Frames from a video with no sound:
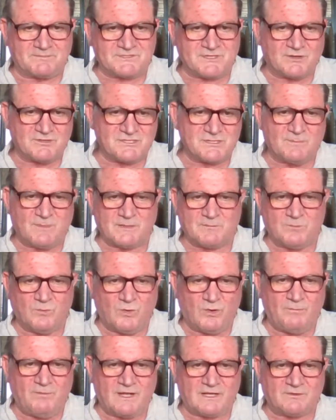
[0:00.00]
shows you a bit
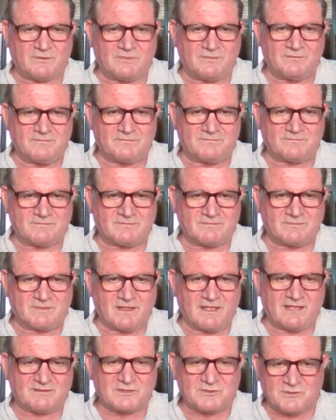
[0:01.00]
more about
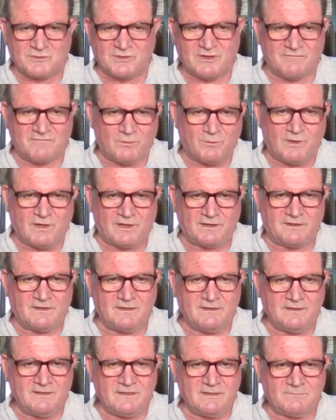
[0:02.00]
the attitude of the
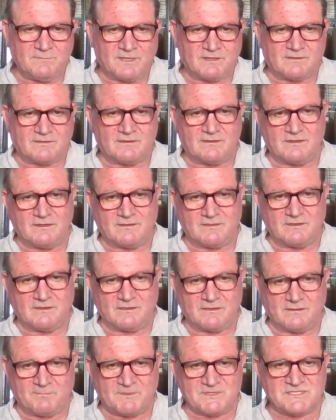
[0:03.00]
wine. but
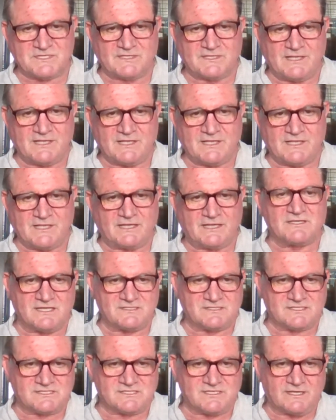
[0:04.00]
the personality
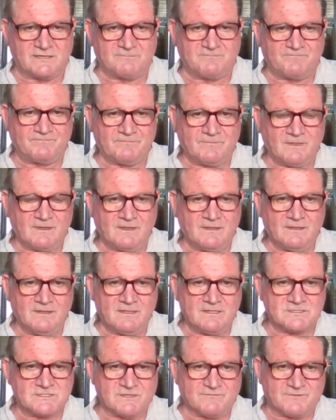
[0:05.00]
stays the same.
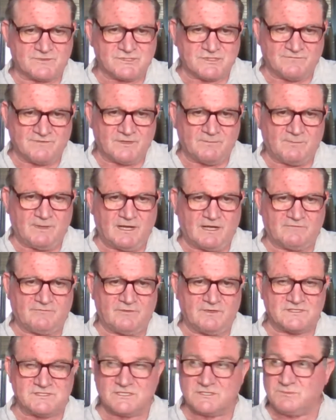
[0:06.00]
So for Sauvignon
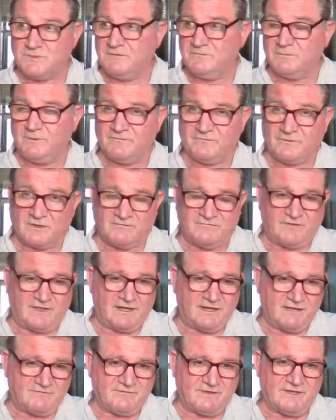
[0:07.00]
Blanc, for instance, we've got a
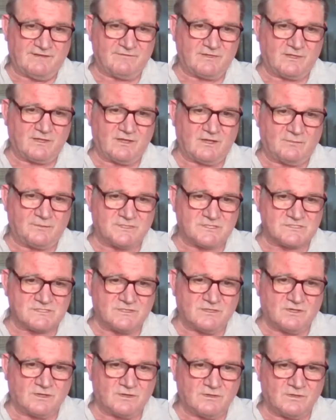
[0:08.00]
valley of 11
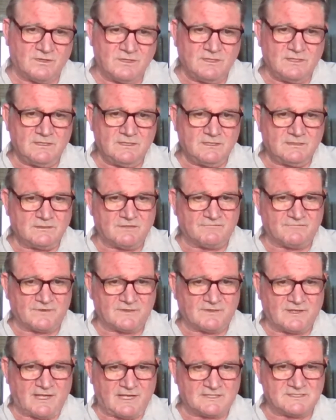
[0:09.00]
kilometers long,
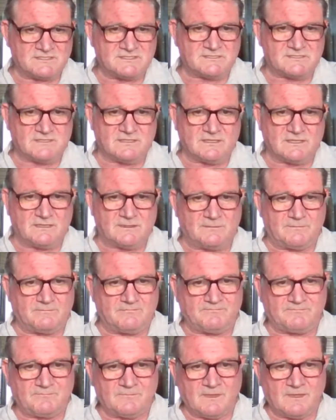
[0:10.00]
different heights.
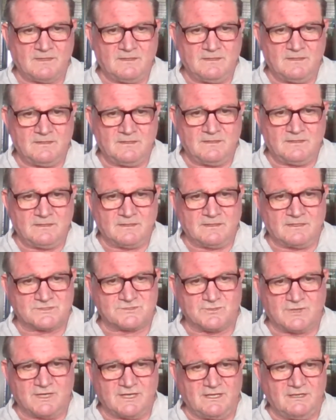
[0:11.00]

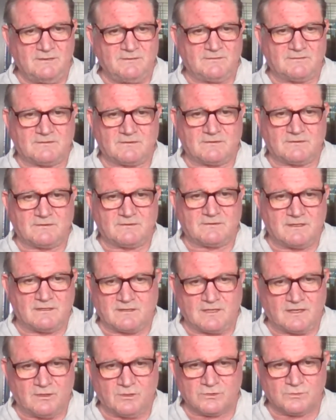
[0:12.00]
It's really
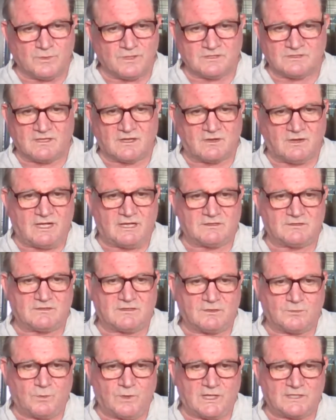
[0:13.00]
the old world
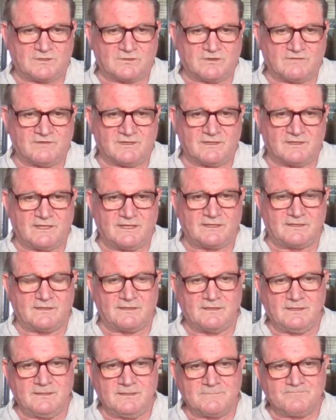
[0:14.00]
terroir driven.
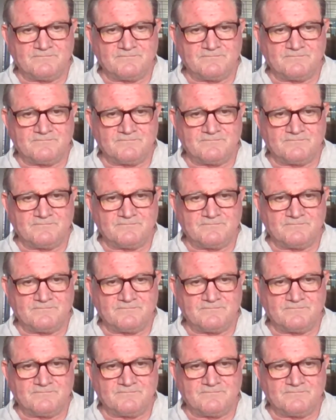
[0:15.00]
And